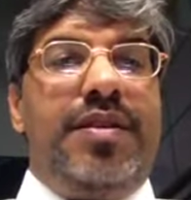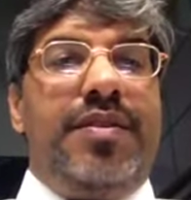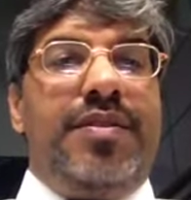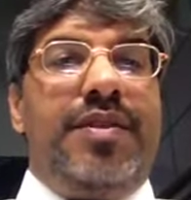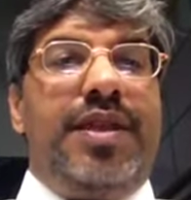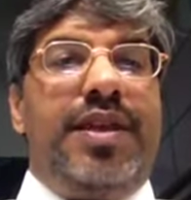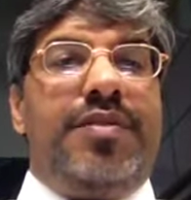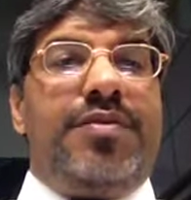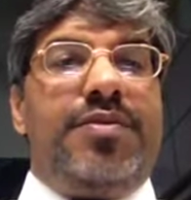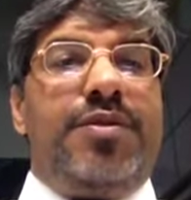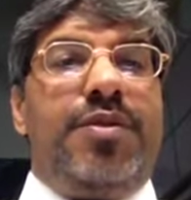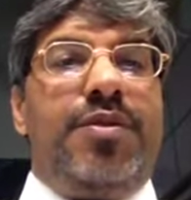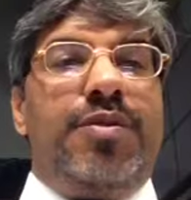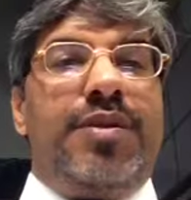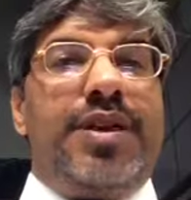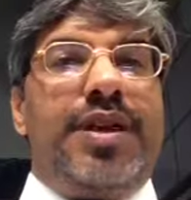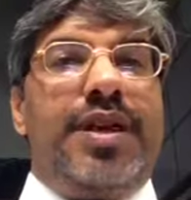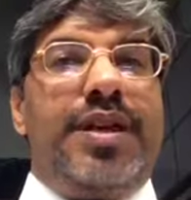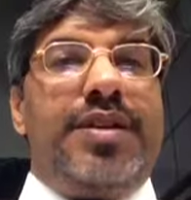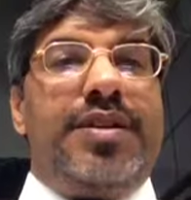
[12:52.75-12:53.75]
They have to
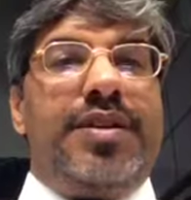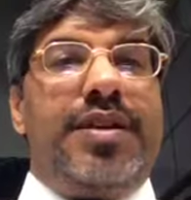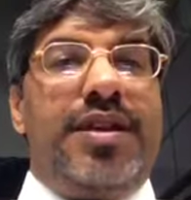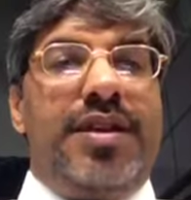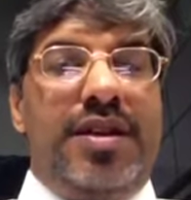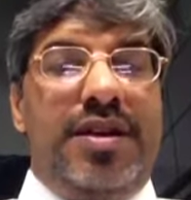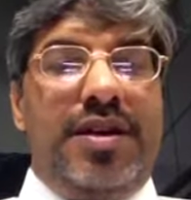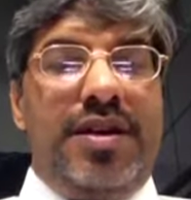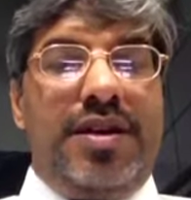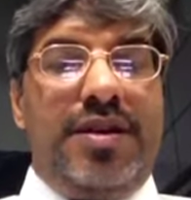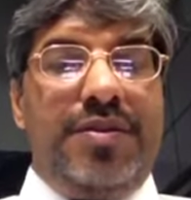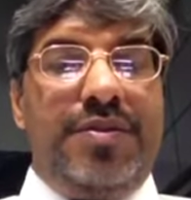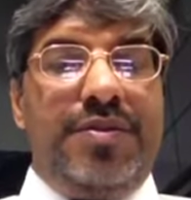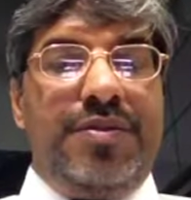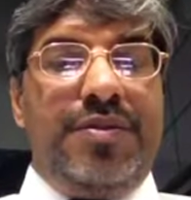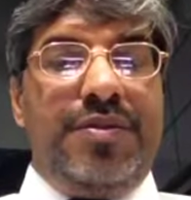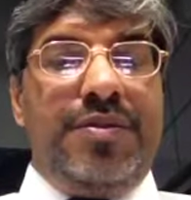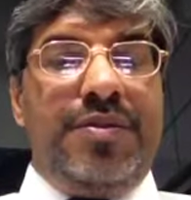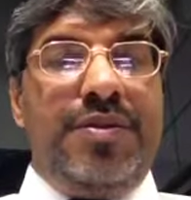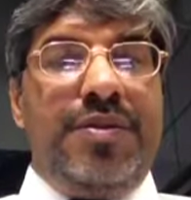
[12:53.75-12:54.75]
look at
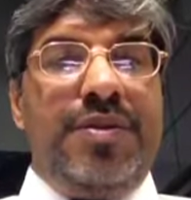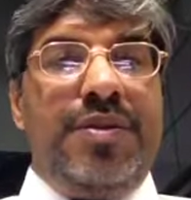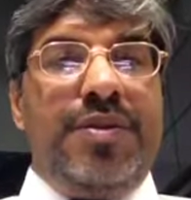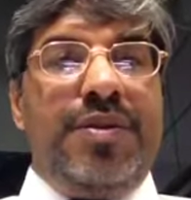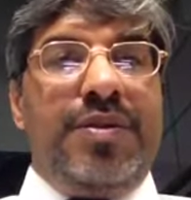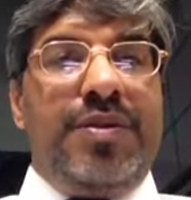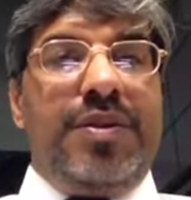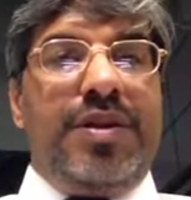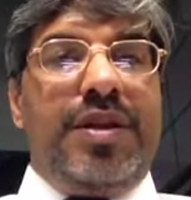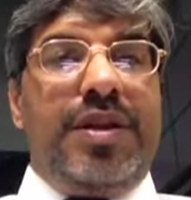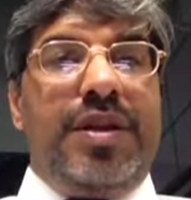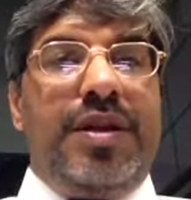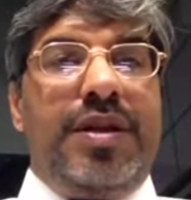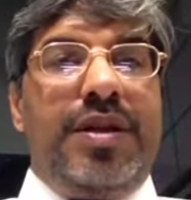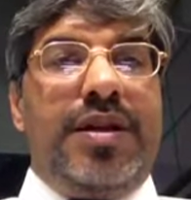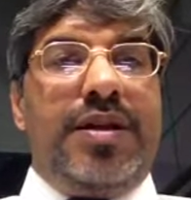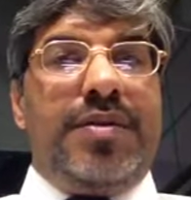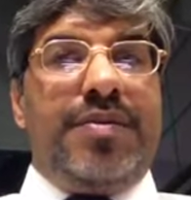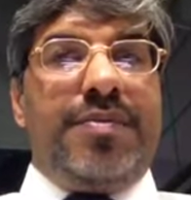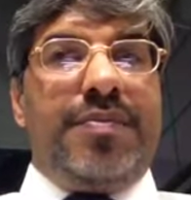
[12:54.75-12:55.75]
how the